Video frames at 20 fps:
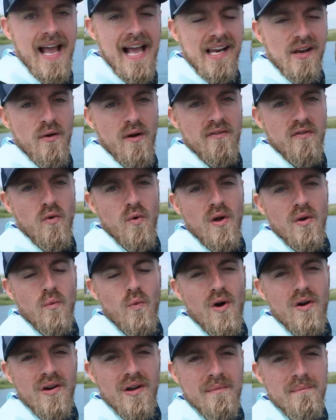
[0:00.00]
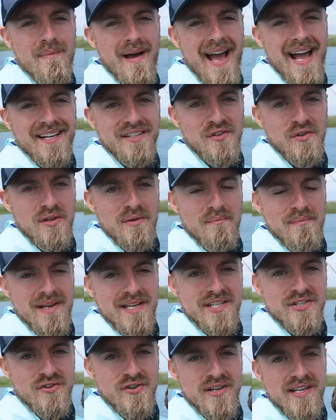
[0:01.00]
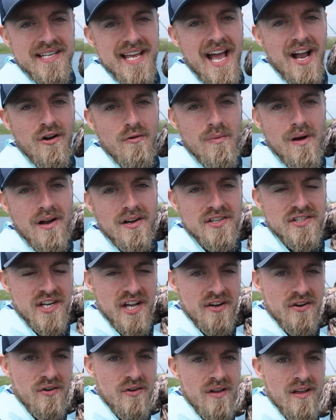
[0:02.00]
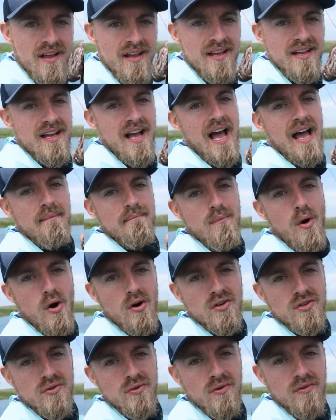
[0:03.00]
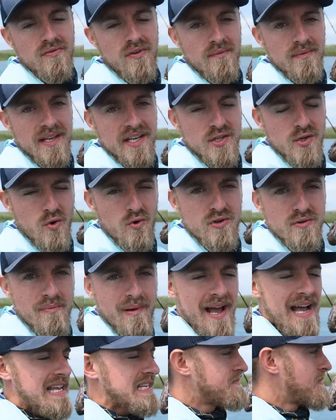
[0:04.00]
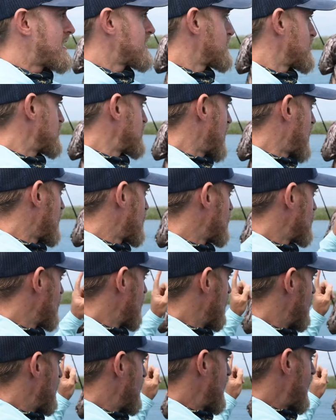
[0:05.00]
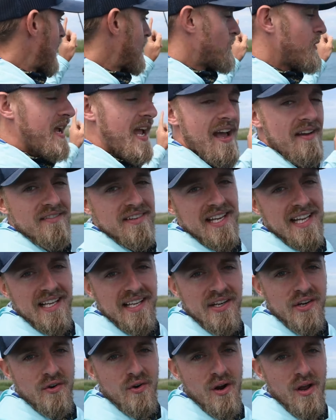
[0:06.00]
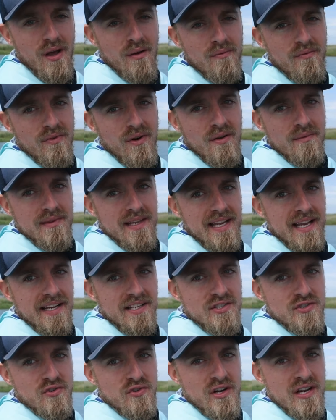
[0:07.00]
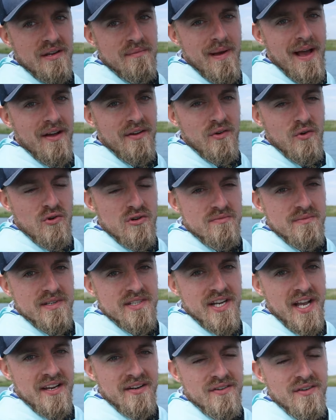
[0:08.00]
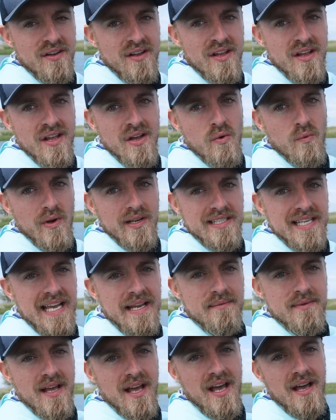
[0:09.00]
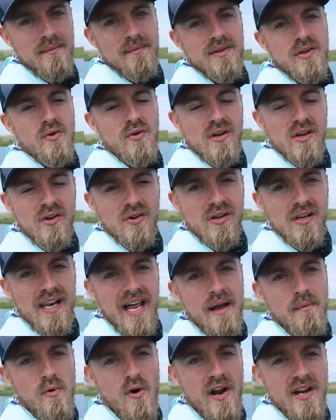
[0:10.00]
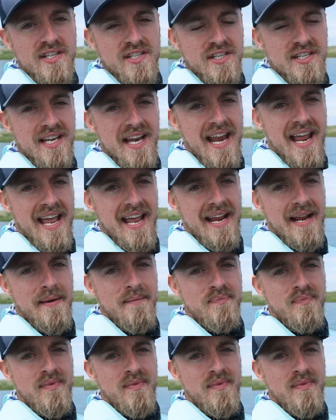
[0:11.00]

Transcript: Hello everyone, welcome back to the Mystery Tackle Box channel. I'm Marshall from the Georgia Bassmaster channel and we have Dylan Grubb from the Extreme Outdoorsmen channel. We teamed up doing a little collaboration today.